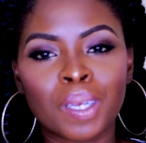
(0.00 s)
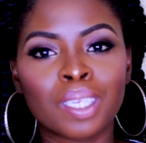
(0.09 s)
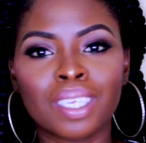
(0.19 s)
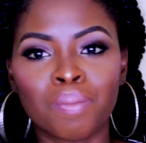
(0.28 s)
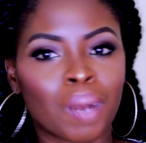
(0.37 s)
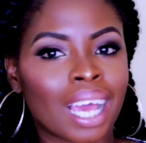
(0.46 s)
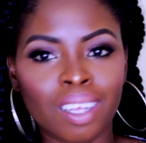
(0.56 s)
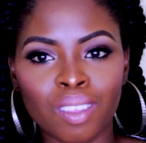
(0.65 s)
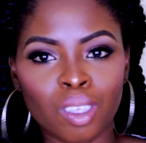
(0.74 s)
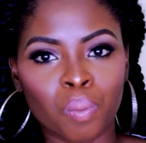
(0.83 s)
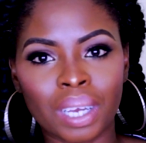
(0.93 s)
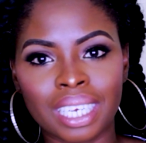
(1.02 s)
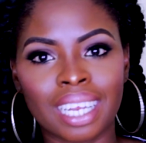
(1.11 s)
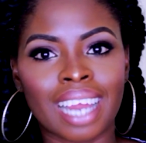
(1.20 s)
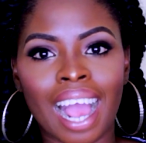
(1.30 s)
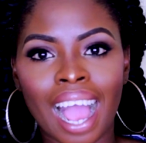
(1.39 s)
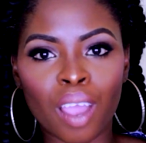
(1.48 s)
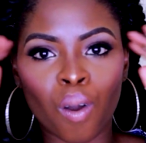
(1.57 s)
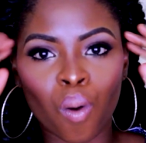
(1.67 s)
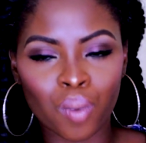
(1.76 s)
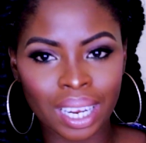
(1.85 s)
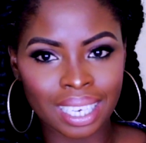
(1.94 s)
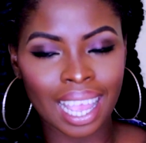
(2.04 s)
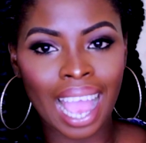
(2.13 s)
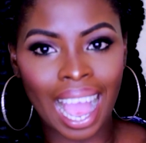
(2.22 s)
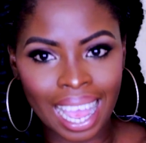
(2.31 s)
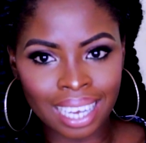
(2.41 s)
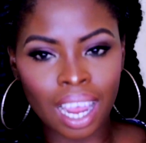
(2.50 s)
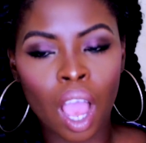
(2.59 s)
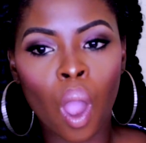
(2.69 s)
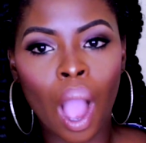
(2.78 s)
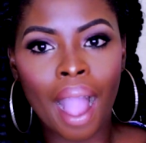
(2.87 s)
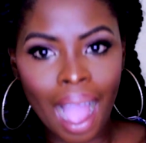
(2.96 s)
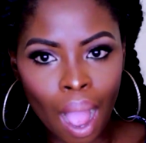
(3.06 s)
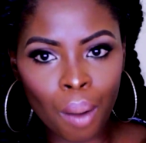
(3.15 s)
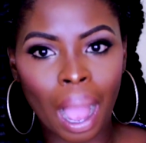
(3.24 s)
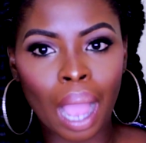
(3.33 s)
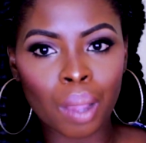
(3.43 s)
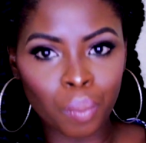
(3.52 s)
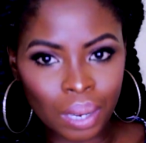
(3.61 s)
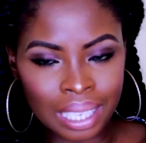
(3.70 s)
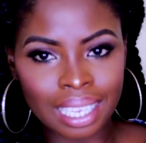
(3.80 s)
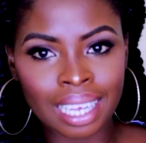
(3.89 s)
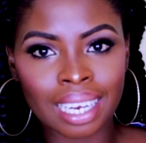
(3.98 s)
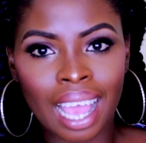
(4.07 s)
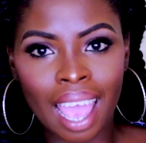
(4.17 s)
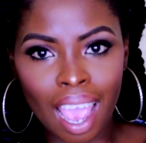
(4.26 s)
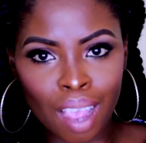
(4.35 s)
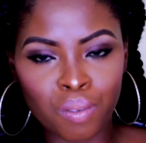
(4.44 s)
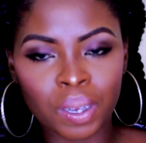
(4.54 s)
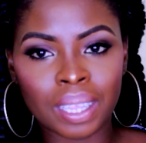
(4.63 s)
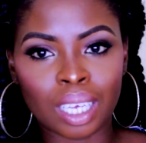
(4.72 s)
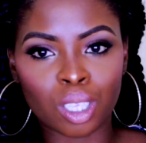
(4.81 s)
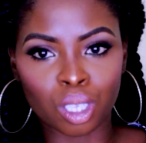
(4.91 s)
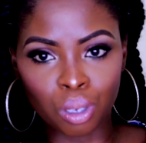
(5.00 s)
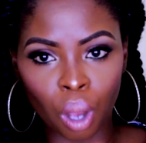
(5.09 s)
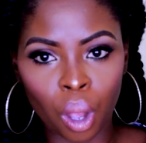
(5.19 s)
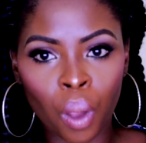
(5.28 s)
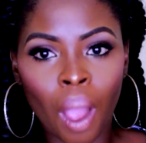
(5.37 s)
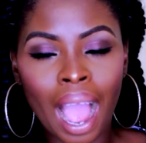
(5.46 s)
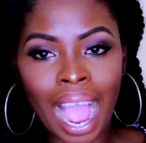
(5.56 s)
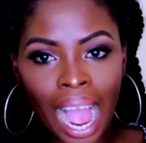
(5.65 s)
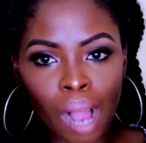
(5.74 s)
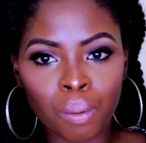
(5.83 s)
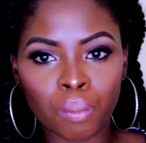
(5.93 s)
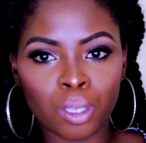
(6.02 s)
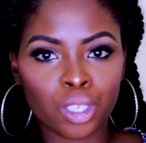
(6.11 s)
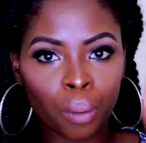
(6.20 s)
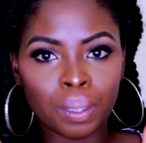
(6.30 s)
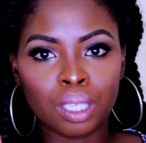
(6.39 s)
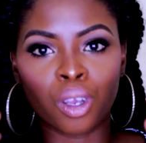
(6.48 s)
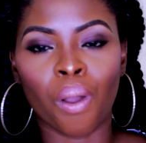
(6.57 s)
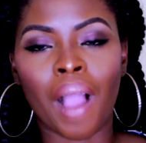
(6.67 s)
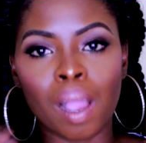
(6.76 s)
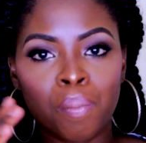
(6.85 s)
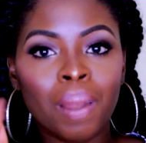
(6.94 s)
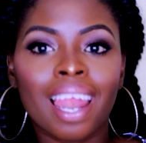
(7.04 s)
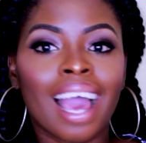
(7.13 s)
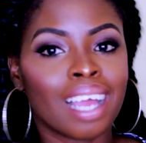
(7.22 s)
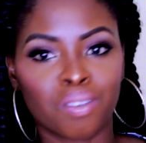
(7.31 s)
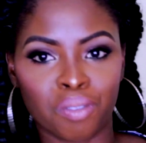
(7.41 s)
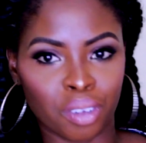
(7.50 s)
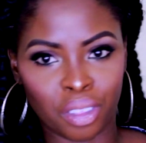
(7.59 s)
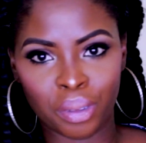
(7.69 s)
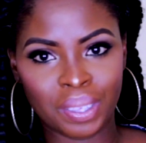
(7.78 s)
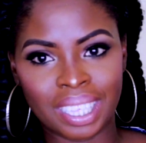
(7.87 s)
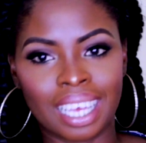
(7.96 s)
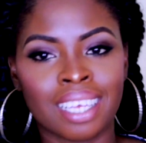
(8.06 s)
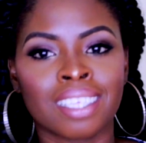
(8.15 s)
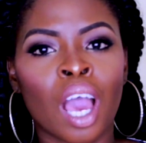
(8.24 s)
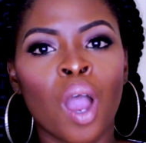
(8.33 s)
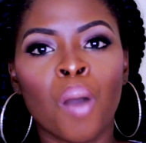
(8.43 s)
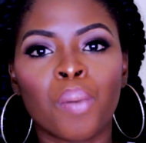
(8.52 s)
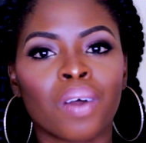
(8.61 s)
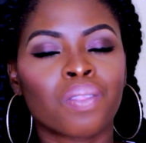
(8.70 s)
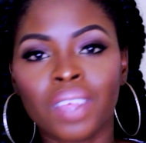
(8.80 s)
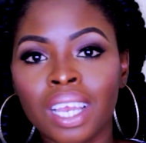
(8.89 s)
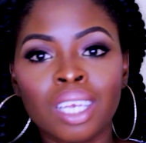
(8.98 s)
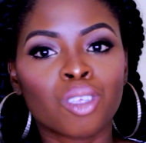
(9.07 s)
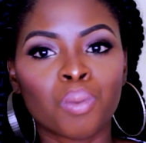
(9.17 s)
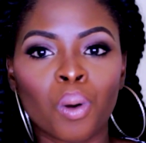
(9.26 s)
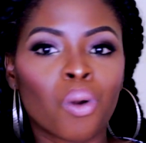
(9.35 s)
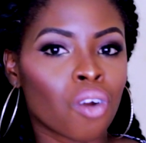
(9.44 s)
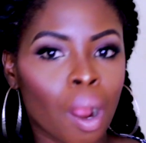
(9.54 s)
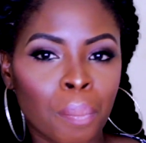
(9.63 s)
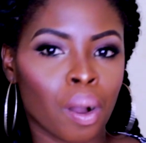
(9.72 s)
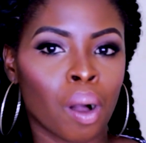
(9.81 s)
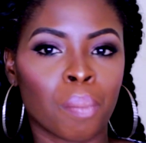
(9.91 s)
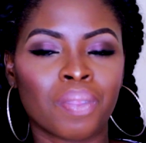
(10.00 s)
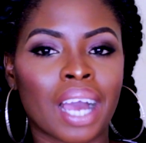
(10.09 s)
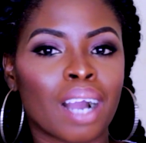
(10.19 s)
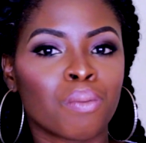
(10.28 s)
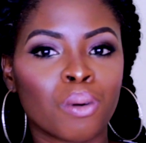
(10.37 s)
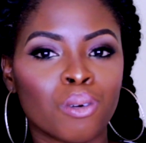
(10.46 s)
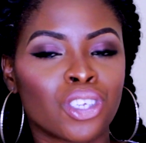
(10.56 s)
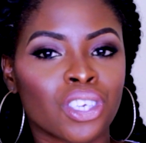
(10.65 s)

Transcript: in planning this wedding, I already had how I wanted everything to go, how it was going to go. I planned for those things, but things will crop up that will